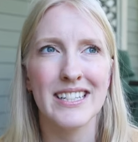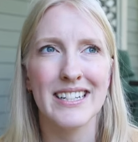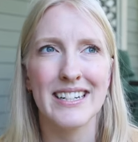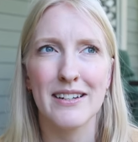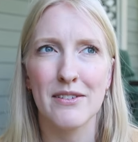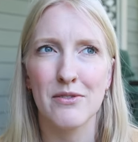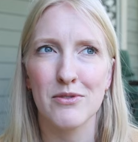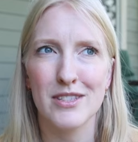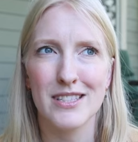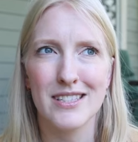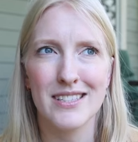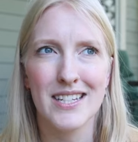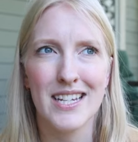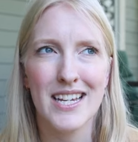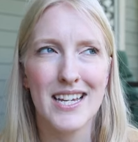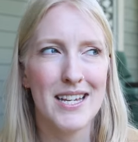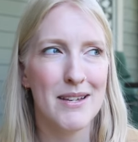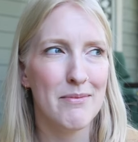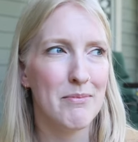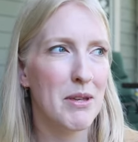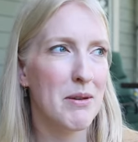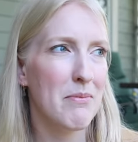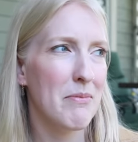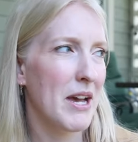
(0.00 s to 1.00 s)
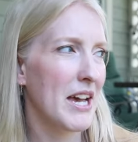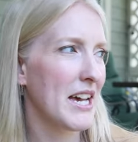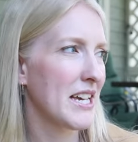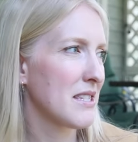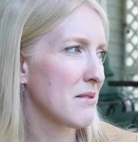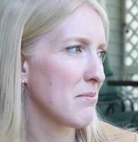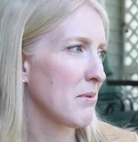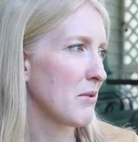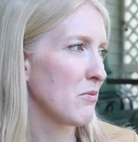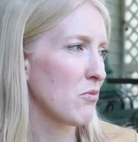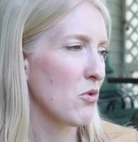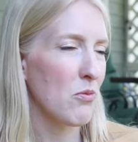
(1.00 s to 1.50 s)
And I was, me and my
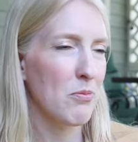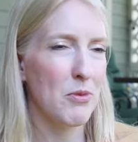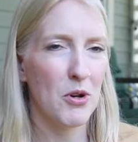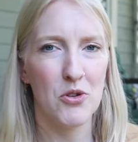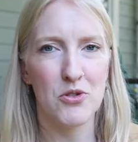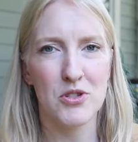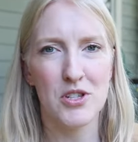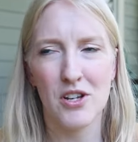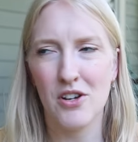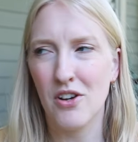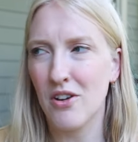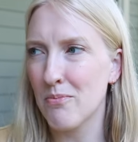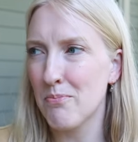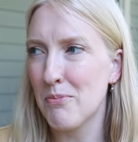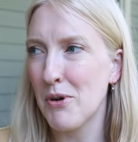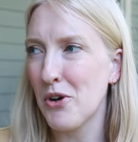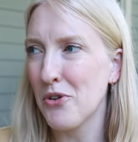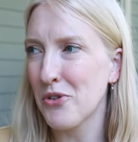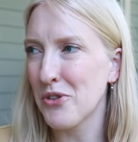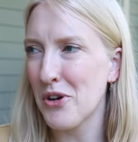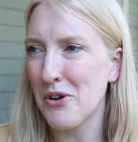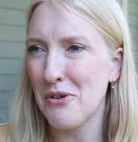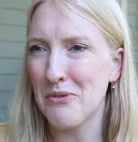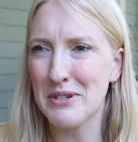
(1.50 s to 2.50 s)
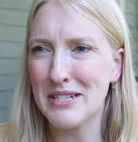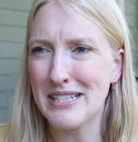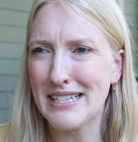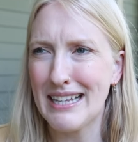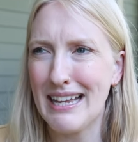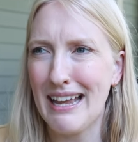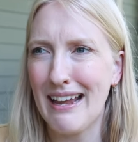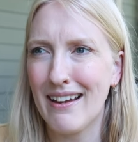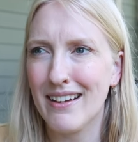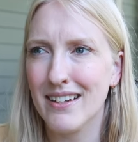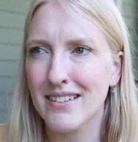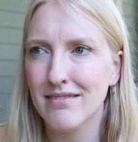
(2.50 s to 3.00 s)
husband were both both always
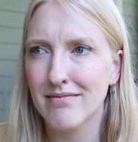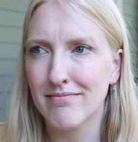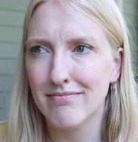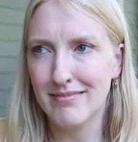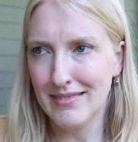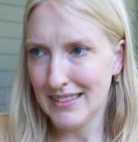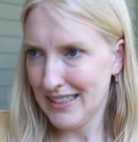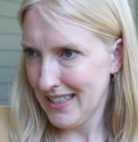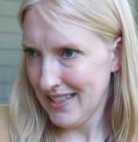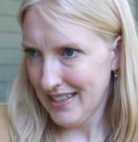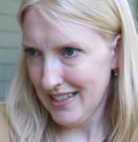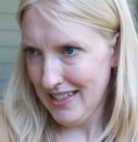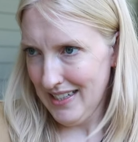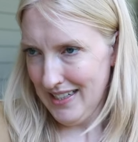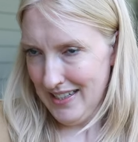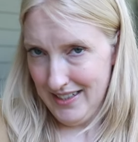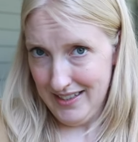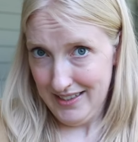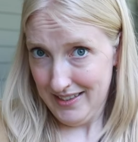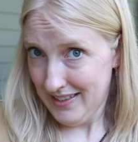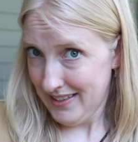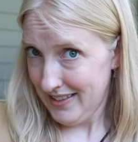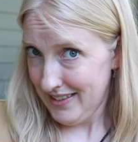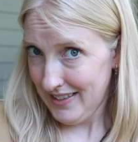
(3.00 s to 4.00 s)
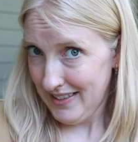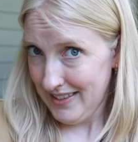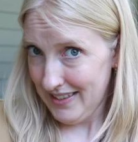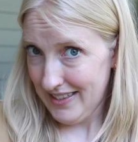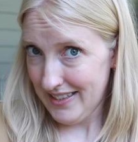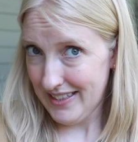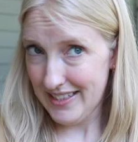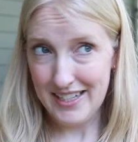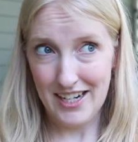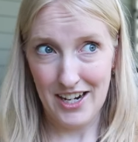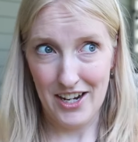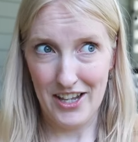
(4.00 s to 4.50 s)
like,
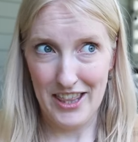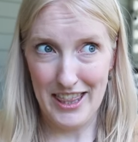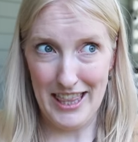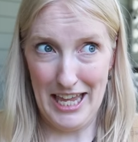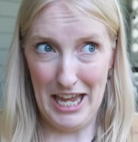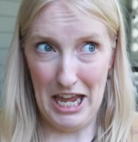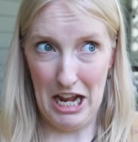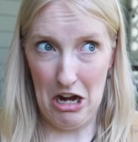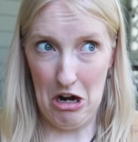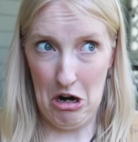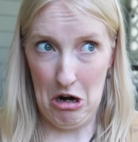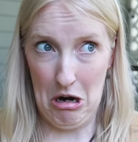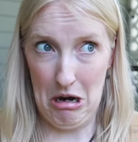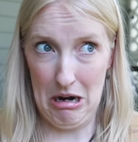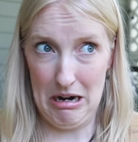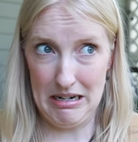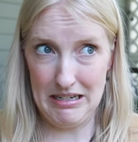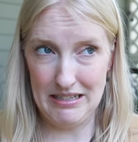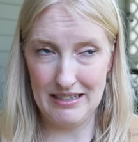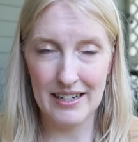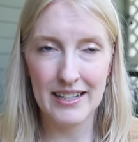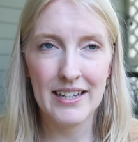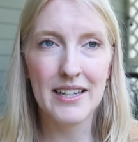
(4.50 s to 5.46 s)
"It's not that hard,"